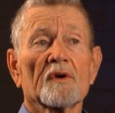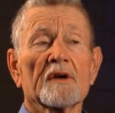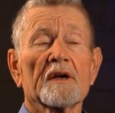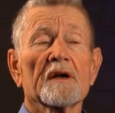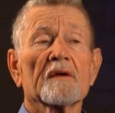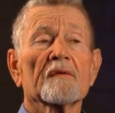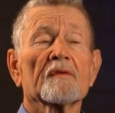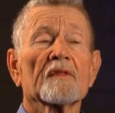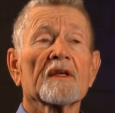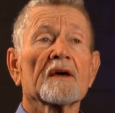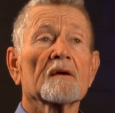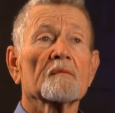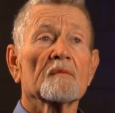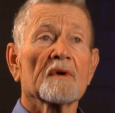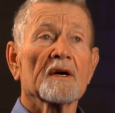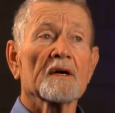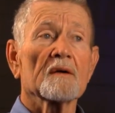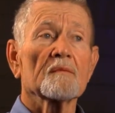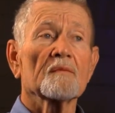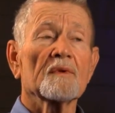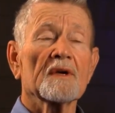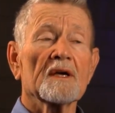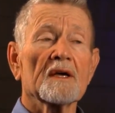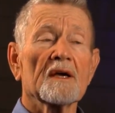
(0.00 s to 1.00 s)
whatever that
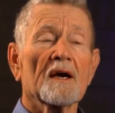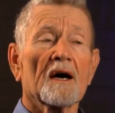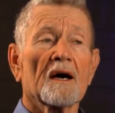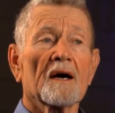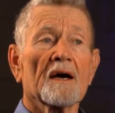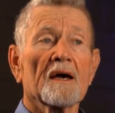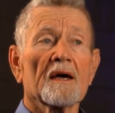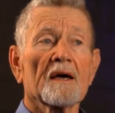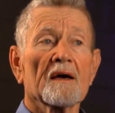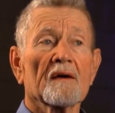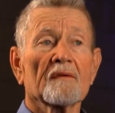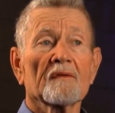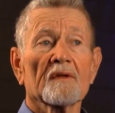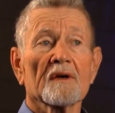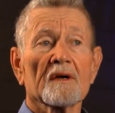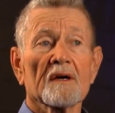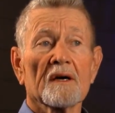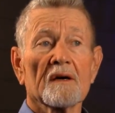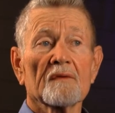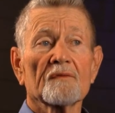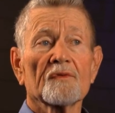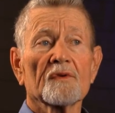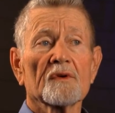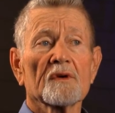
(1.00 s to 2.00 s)
might be, I have the
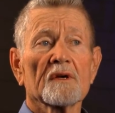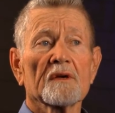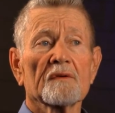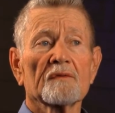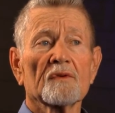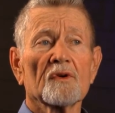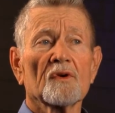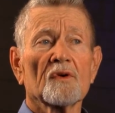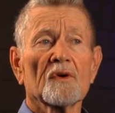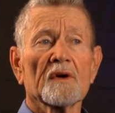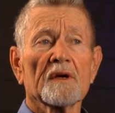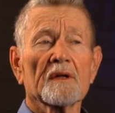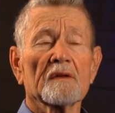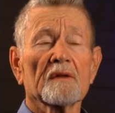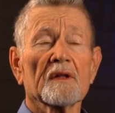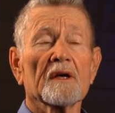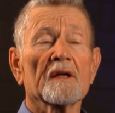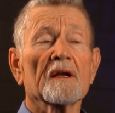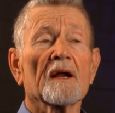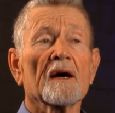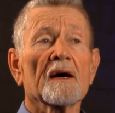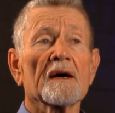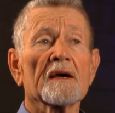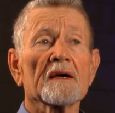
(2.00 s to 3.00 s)
comfort of knowing that